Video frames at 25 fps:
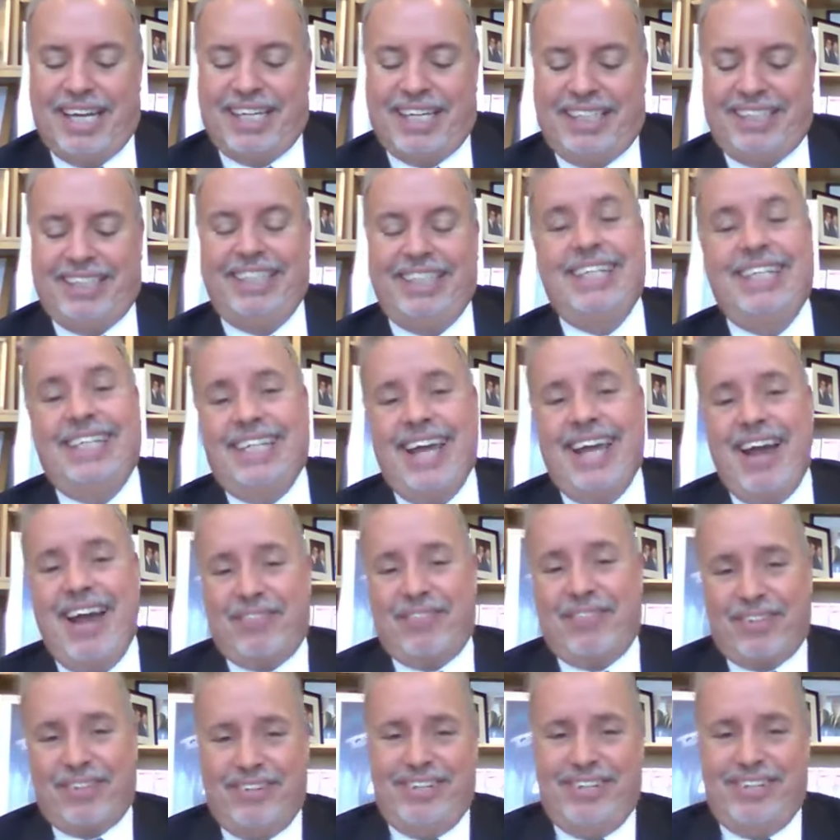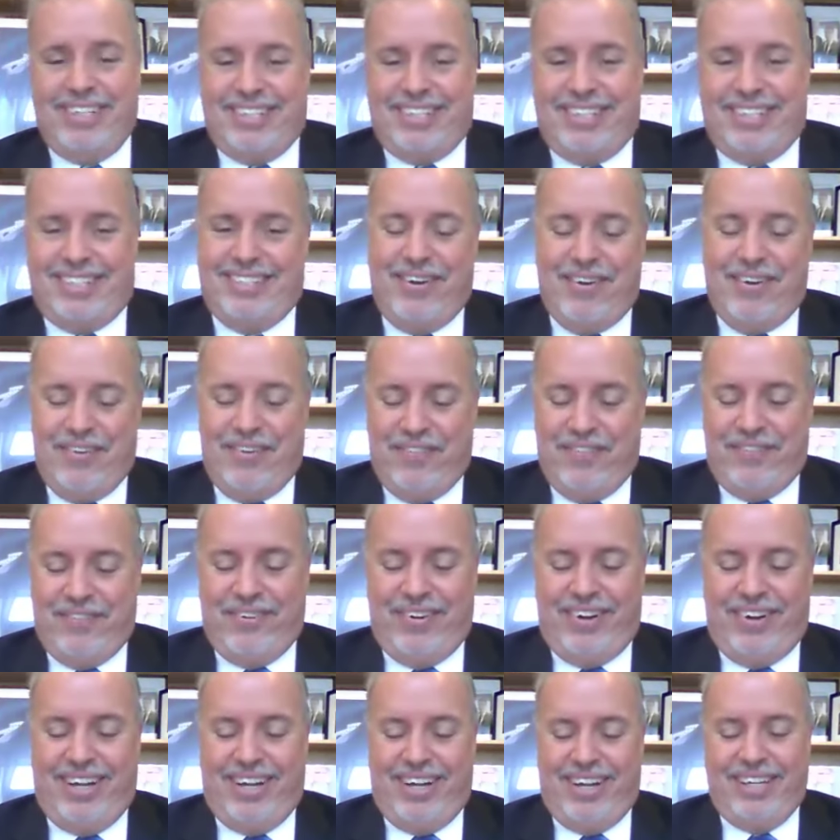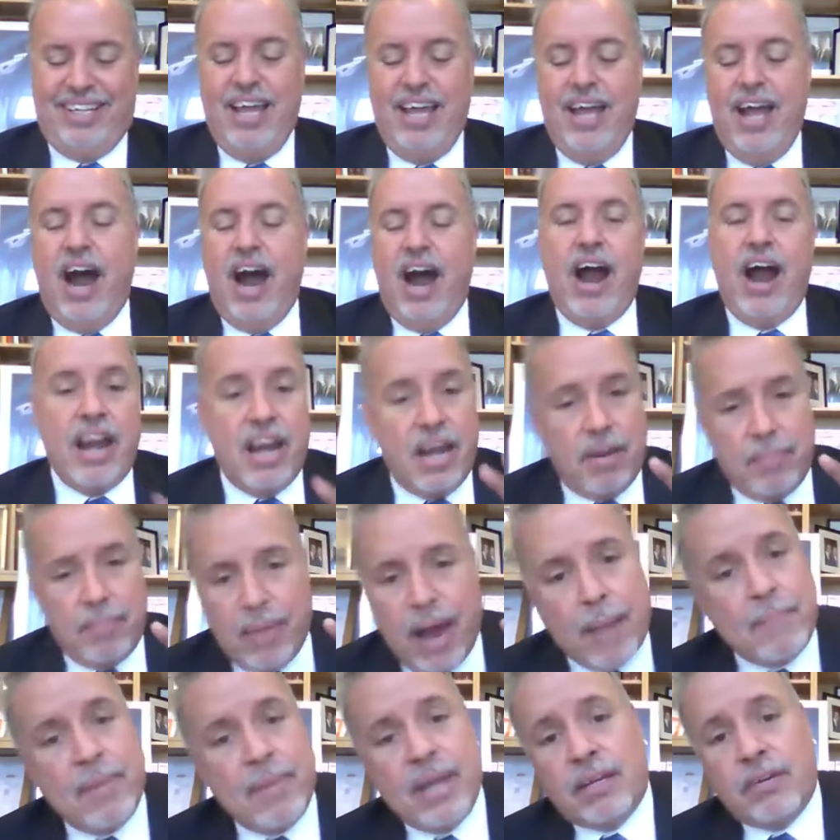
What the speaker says: get cleaned after a snowfall? All right, I'm not